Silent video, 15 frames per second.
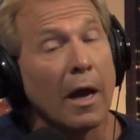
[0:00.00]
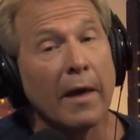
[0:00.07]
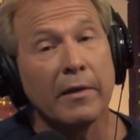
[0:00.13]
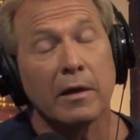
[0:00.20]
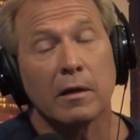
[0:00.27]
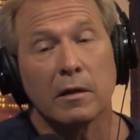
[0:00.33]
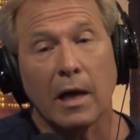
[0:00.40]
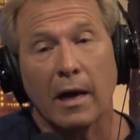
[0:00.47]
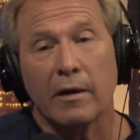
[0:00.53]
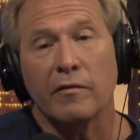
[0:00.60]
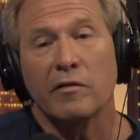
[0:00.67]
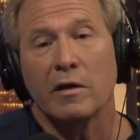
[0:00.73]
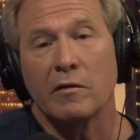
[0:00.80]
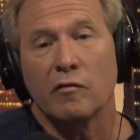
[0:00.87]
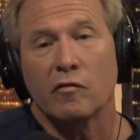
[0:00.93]
And then a lot of
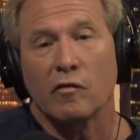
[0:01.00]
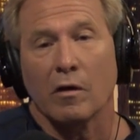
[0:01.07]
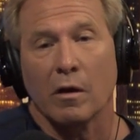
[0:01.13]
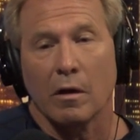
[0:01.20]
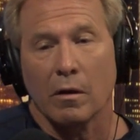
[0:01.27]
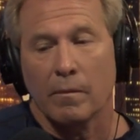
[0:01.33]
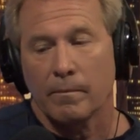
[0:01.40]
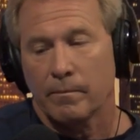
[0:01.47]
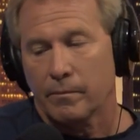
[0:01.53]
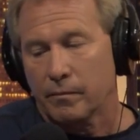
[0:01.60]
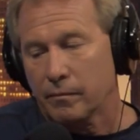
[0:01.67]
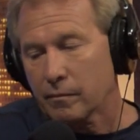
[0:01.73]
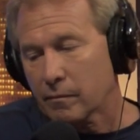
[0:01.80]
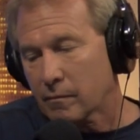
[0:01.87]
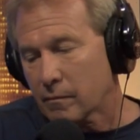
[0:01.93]
these um,
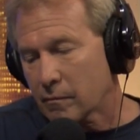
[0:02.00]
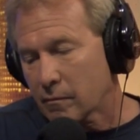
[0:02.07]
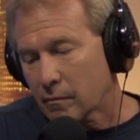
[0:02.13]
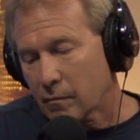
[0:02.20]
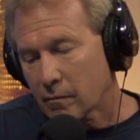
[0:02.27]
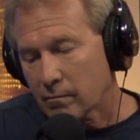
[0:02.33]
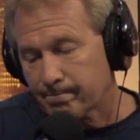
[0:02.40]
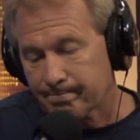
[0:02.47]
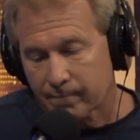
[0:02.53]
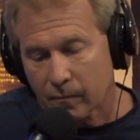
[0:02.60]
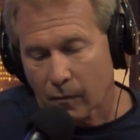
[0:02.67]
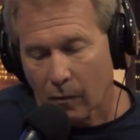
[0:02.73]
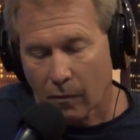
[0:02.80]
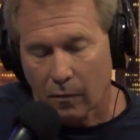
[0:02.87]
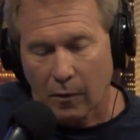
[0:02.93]

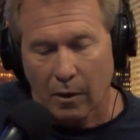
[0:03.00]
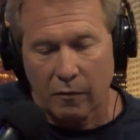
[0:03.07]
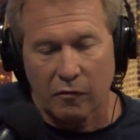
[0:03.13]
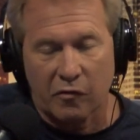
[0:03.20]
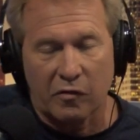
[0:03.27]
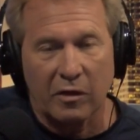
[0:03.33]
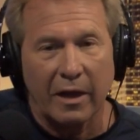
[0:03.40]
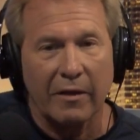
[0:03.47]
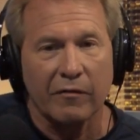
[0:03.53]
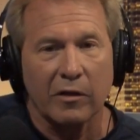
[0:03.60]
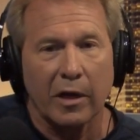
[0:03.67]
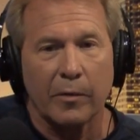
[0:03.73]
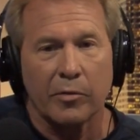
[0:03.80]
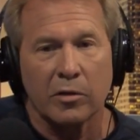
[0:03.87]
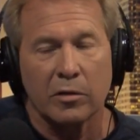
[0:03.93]
slave
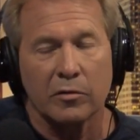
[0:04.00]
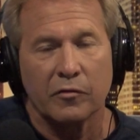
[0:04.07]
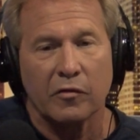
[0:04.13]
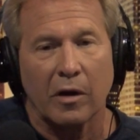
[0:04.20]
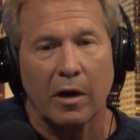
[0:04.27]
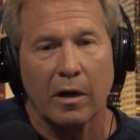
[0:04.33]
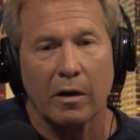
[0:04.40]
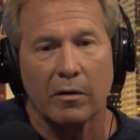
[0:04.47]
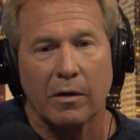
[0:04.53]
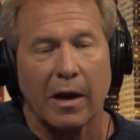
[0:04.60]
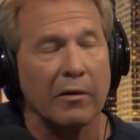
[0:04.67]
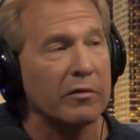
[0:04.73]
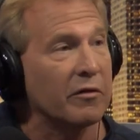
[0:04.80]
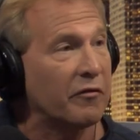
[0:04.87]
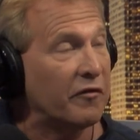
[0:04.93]
laborers are
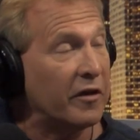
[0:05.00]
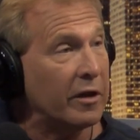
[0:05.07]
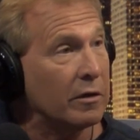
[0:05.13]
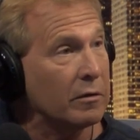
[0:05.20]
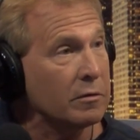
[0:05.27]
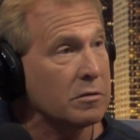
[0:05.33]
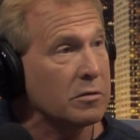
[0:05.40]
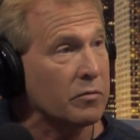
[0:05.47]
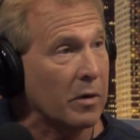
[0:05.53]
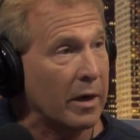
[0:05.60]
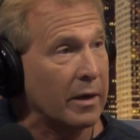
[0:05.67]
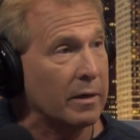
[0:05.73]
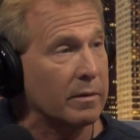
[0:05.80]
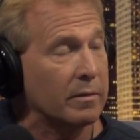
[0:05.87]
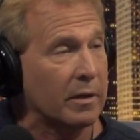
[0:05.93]
out in the fields,
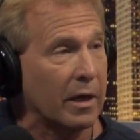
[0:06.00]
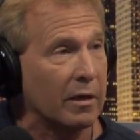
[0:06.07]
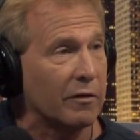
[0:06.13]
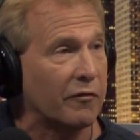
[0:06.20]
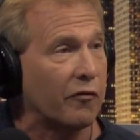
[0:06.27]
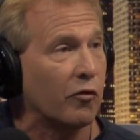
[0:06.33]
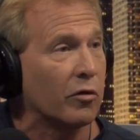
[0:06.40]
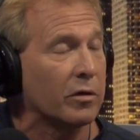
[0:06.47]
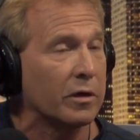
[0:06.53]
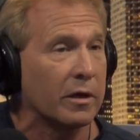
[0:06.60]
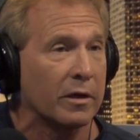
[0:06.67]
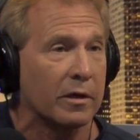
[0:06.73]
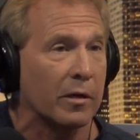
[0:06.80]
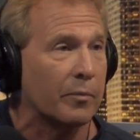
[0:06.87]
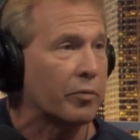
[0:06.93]
right? Yes.
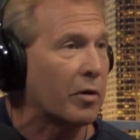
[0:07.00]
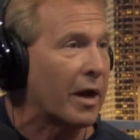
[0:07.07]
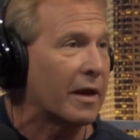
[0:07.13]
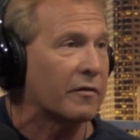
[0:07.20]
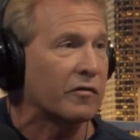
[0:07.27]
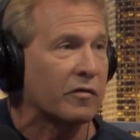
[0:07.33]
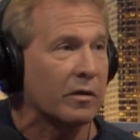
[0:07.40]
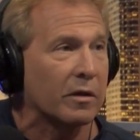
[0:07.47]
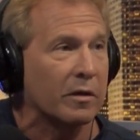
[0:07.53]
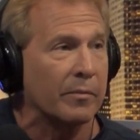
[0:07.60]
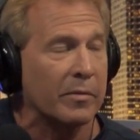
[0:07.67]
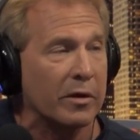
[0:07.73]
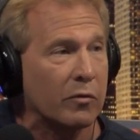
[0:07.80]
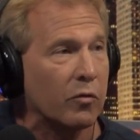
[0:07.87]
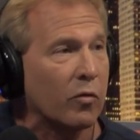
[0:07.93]
California, Nebraska, the
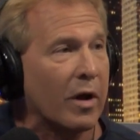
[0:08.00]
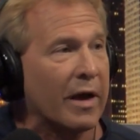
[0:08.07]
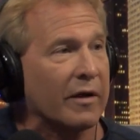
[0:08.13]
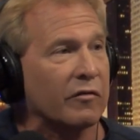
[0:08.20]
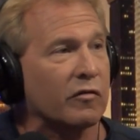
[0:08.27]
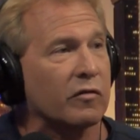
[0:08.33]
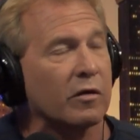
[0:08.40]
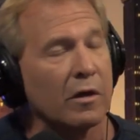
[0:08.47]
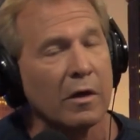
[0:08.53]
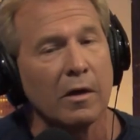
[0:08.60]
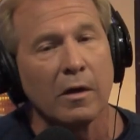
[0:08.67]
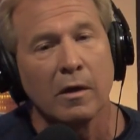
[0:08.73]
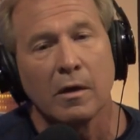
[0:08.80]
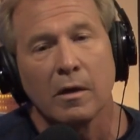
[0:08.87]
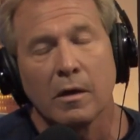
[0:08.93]
Midwest.
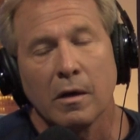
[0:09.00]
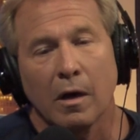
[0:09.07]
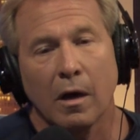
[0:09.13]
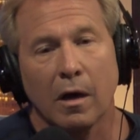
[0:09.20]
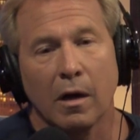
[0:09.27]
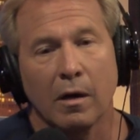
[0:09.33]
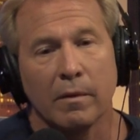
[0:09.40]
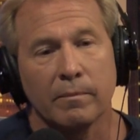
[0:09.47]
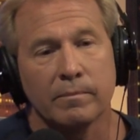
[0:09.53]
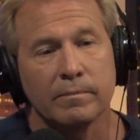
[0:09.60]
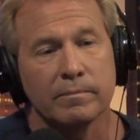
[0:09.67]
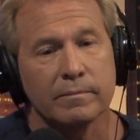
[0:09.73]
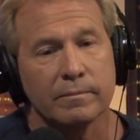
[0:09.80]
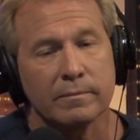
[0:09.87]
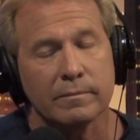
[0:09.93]
Yes.
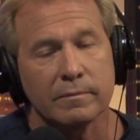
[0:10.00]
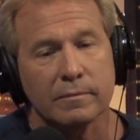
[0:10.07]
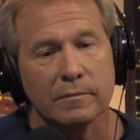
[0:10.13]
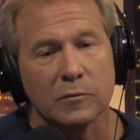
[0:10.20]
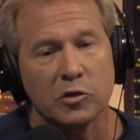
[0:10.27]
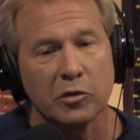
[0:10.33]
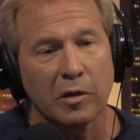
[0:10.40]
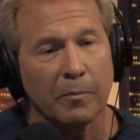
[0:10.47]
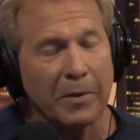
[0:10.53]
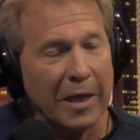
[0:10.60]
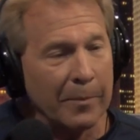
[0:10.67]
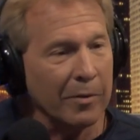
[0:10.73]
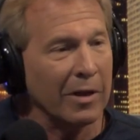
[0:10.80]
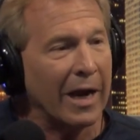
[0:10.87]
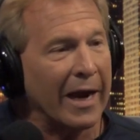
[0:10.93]
Um, do the
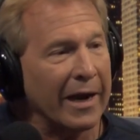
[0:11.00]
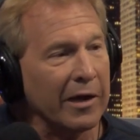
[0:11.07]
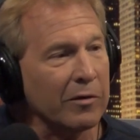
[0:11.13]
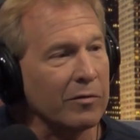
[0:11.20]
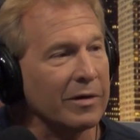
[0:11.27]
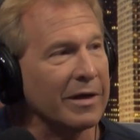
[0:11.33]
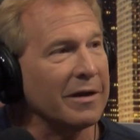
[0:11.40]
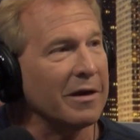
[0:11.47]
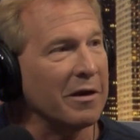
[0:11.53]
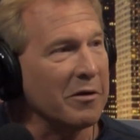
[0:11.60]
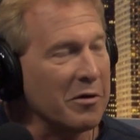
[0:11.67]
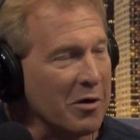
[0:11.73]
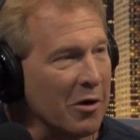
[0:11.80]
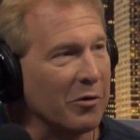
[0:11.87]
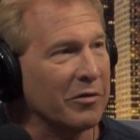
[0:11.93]
people hiring
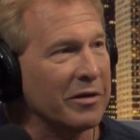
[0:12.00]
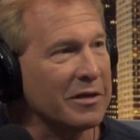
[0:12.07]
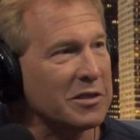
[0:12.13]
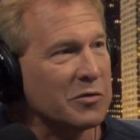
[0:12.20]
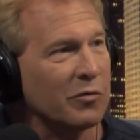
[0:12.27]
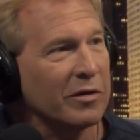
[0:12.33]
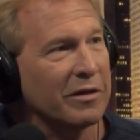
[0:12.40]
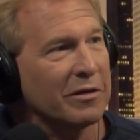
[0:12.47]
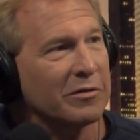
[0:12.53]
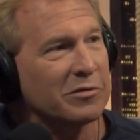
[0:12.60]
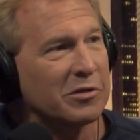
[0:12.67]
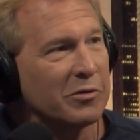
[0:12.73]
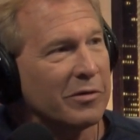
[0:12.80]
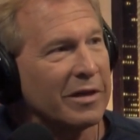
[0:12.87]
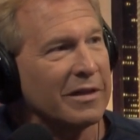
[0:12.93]
know this when they're
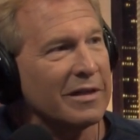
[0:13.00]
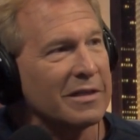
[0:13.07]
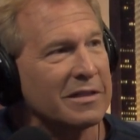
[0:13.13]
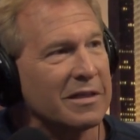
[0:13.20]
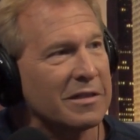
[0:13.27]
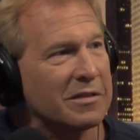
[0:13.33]
doing this?